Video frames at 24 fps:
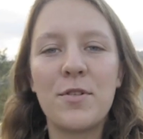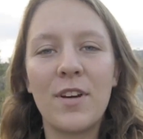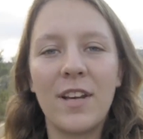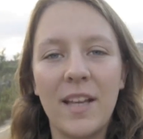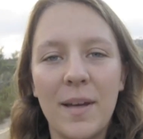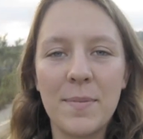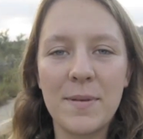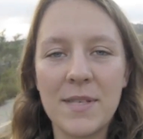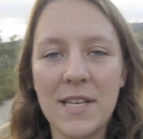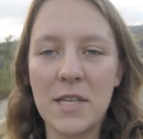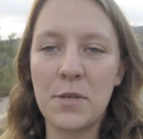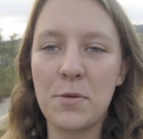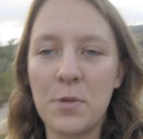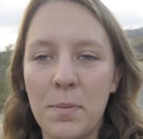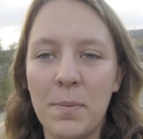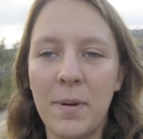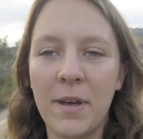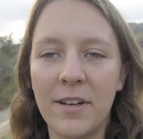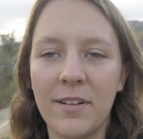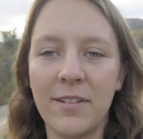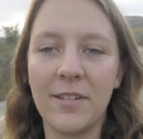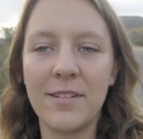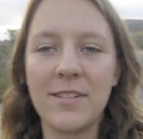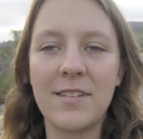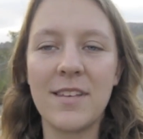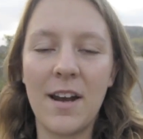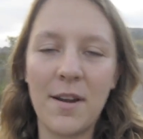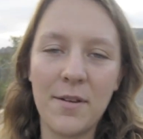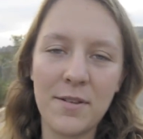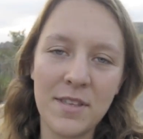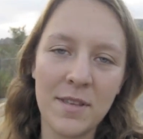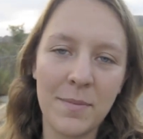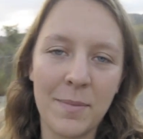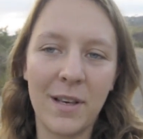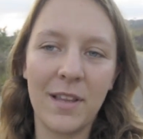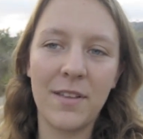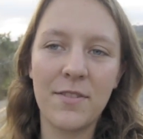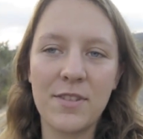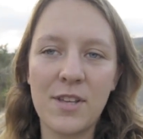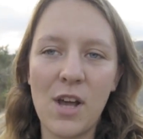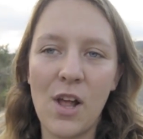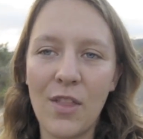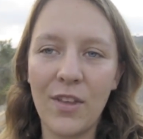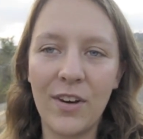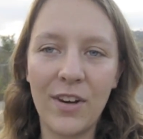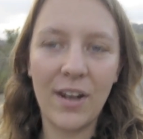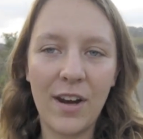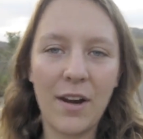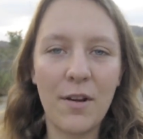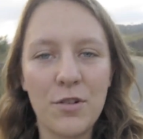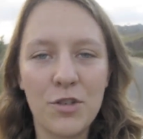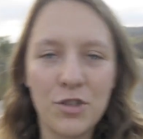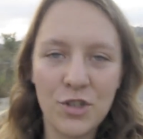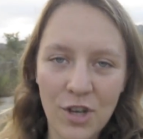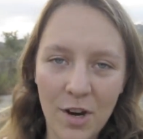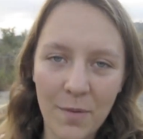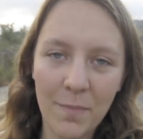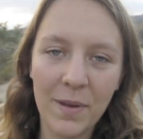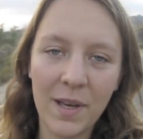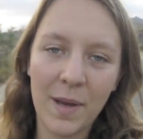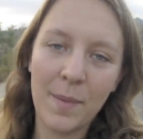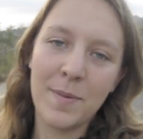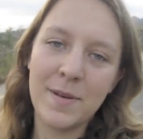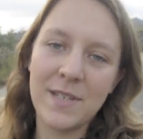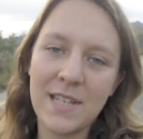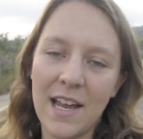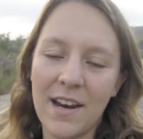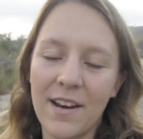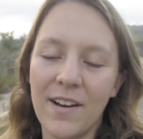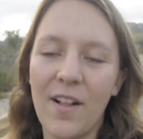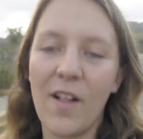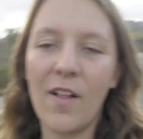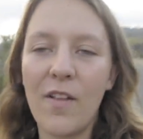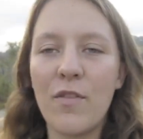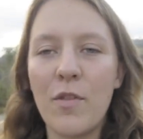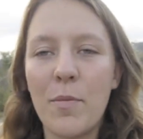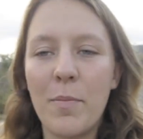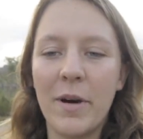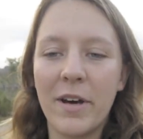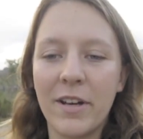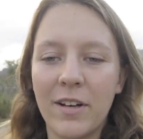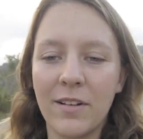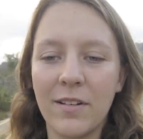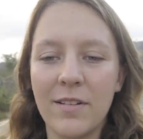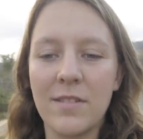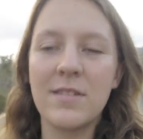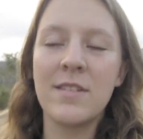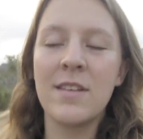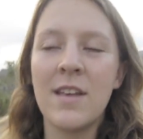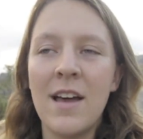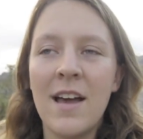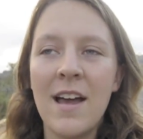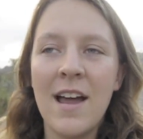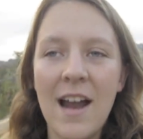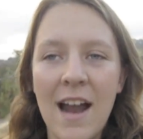really obsessed with puddles and I was in the middle of Scotland and I was jumping up and down in all the puddles.